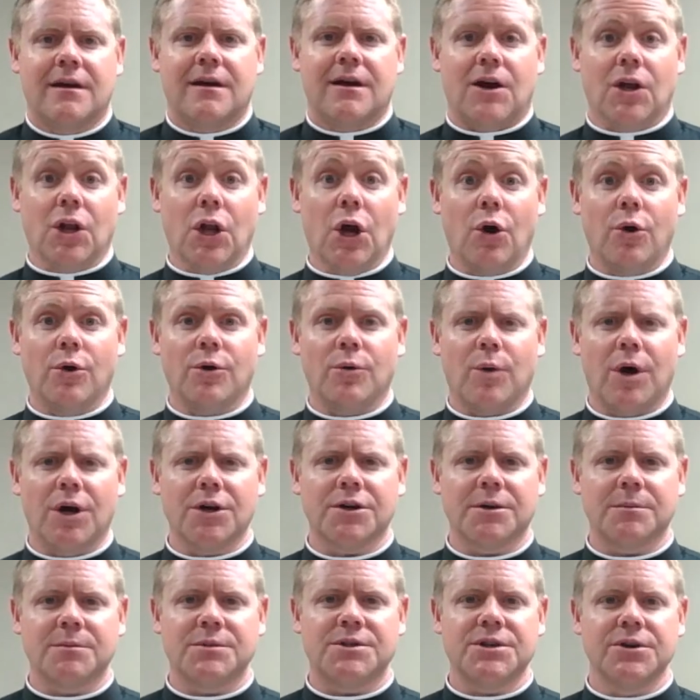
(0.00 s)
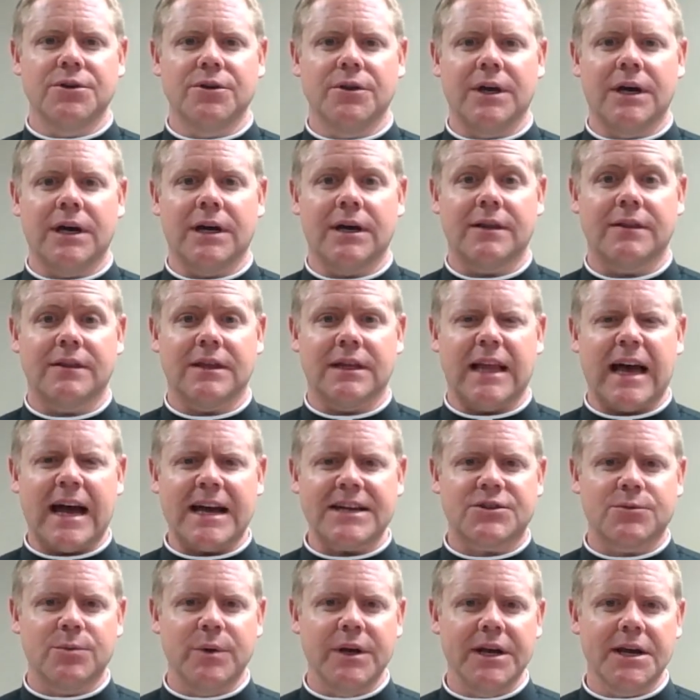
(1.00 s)
Hello and welcome to the
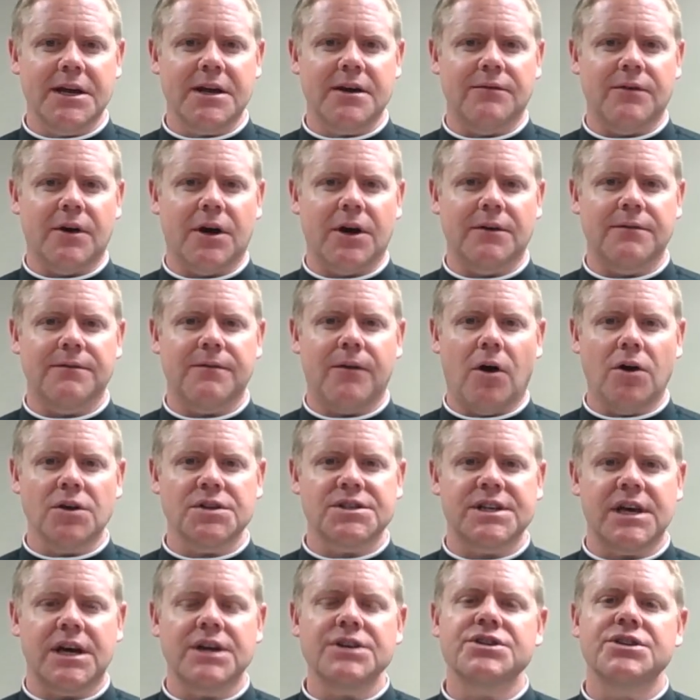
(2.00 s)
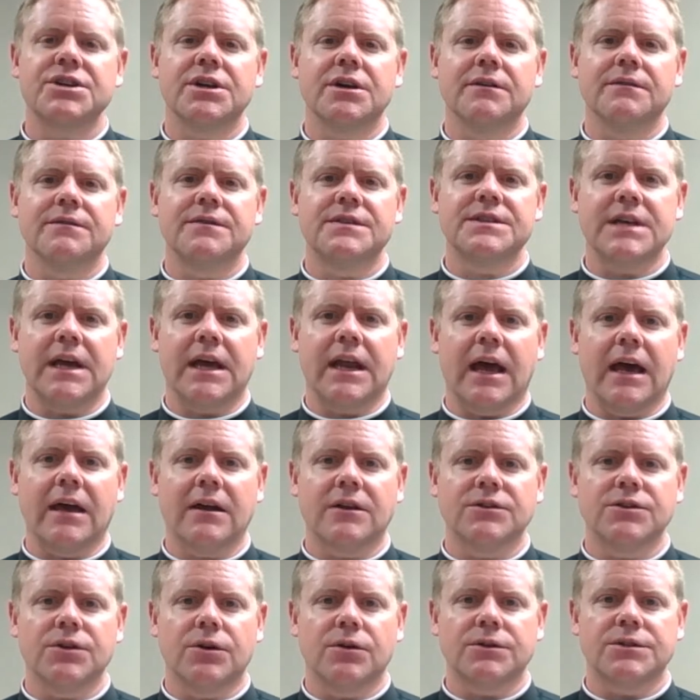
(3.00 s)
last week of our fall session of St. Anne
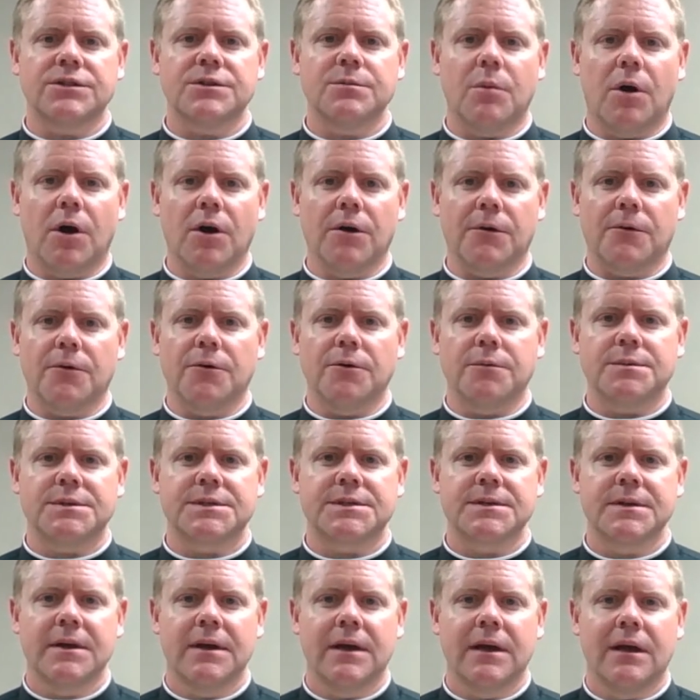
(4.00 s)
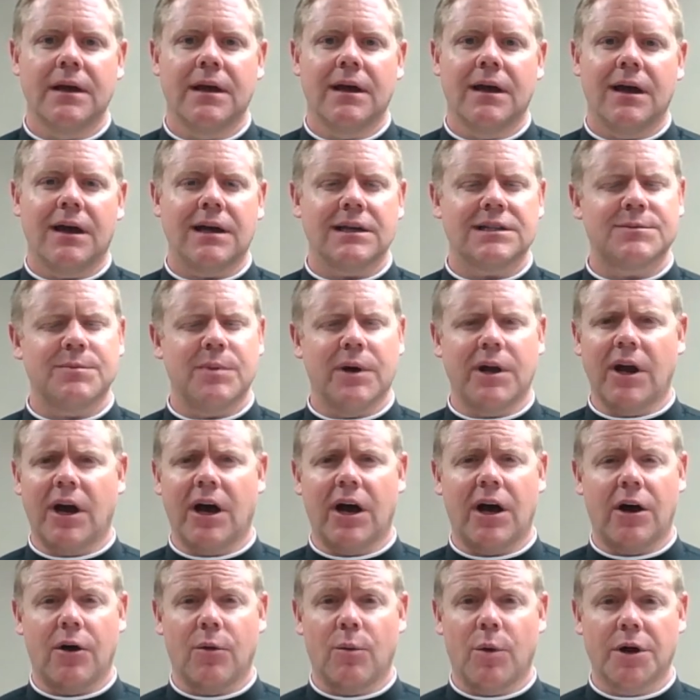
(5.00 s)
Adult Small Groups. It's been
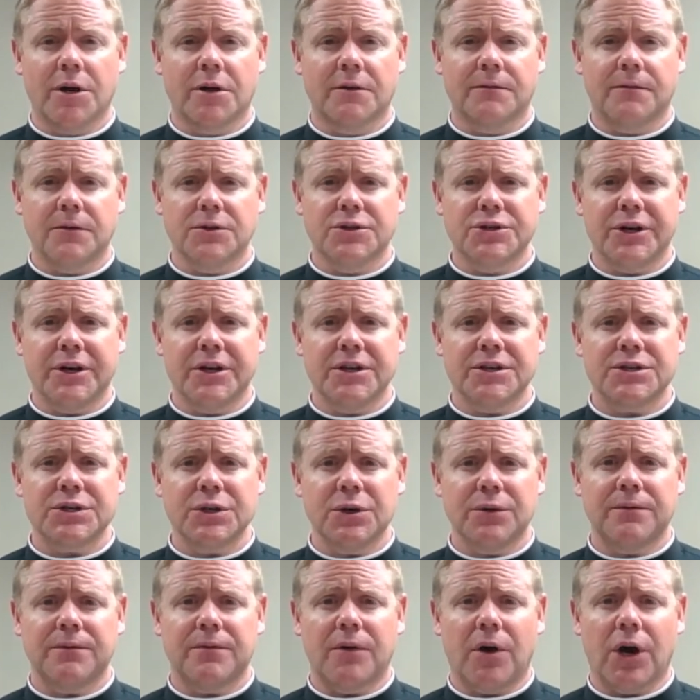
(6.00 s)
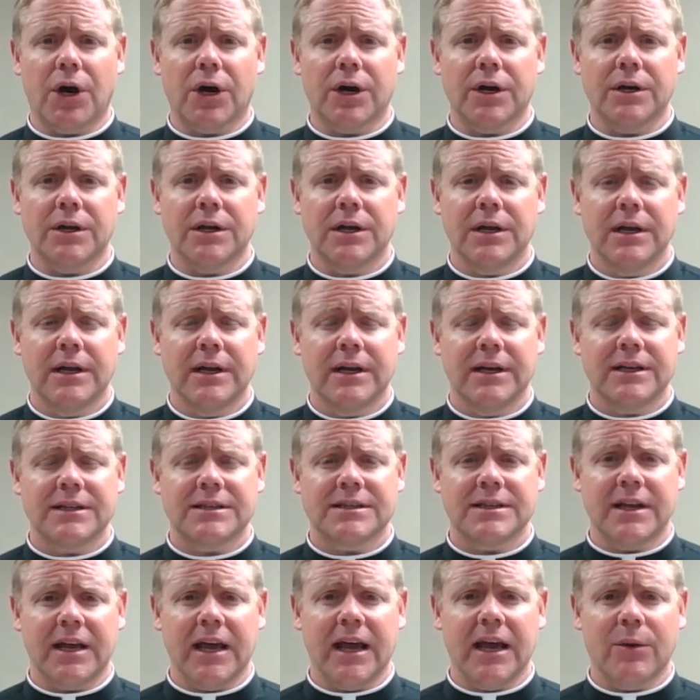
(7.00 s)
a wonderful journey so far.
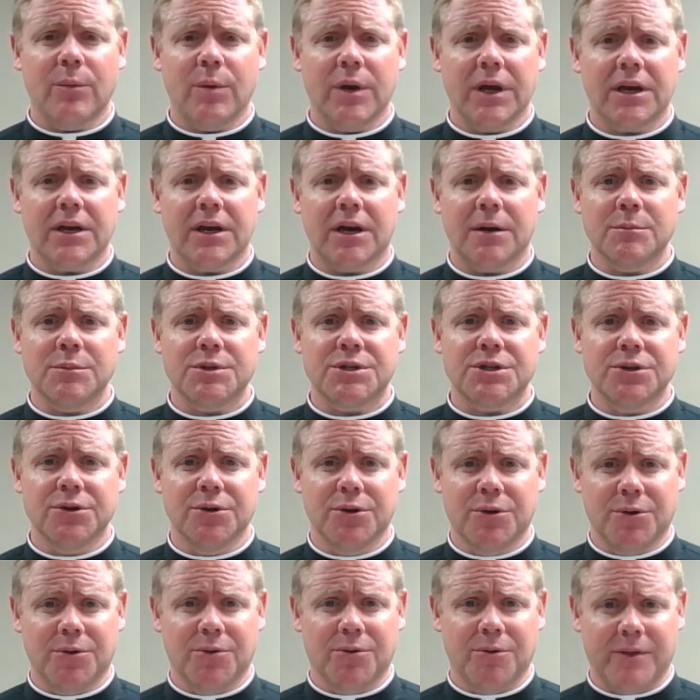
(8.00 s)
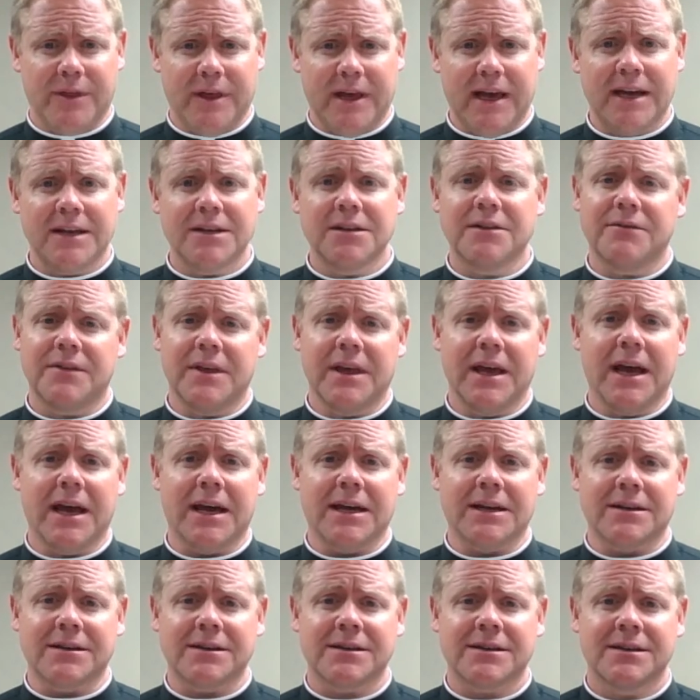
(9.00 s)
Today we come to the end of the
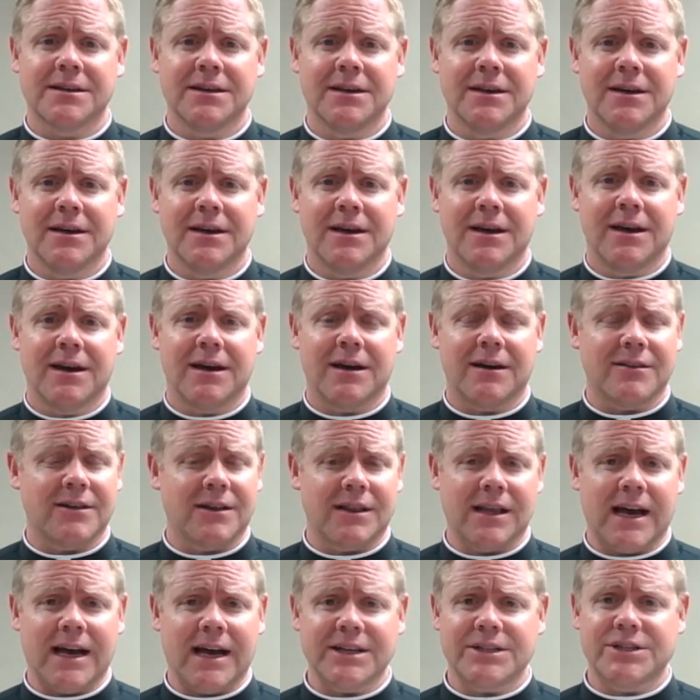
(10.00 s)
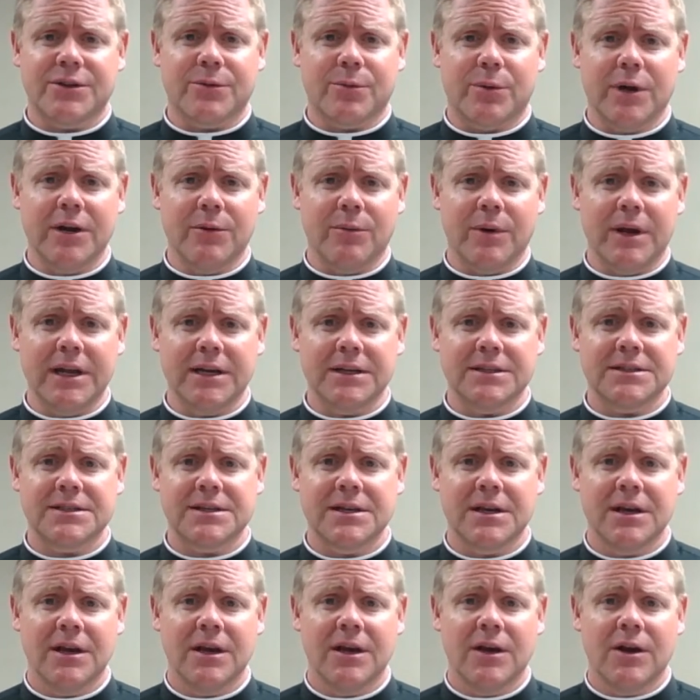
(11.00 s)
end. The last 3
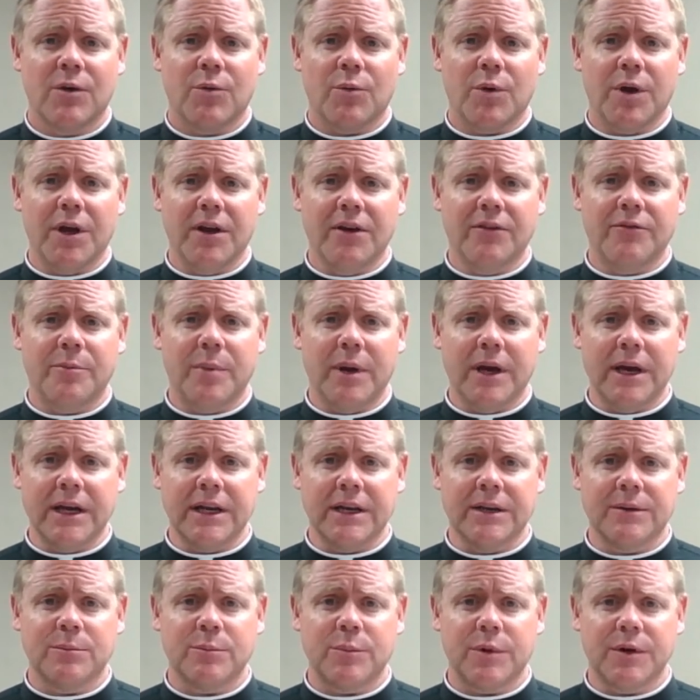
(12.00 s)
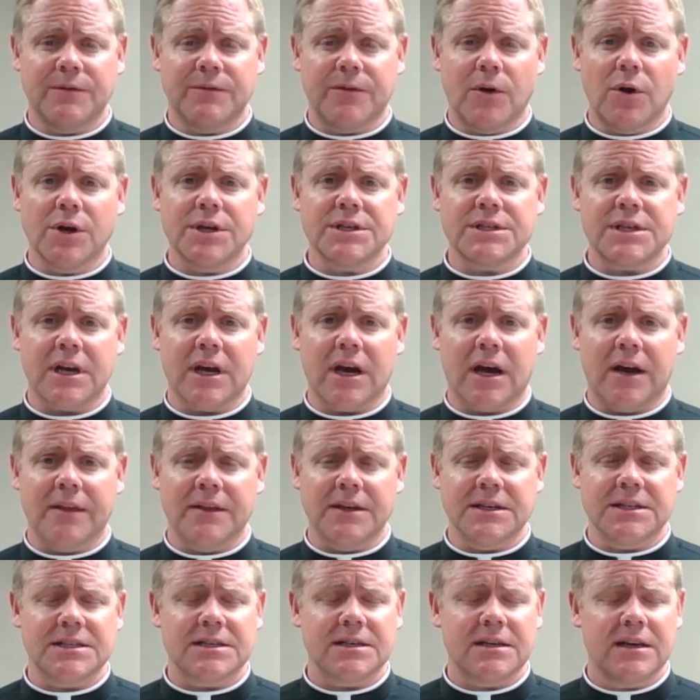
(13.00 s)
weeks we've been focusing on
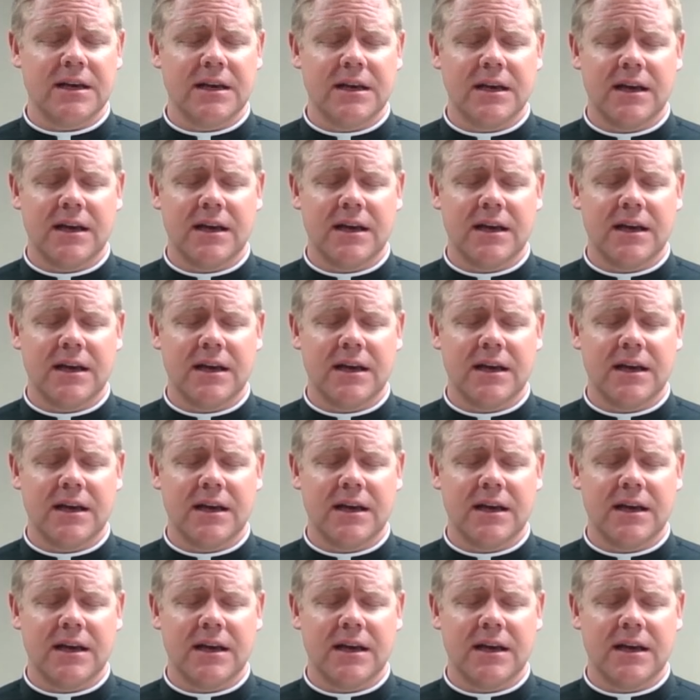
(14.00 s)
this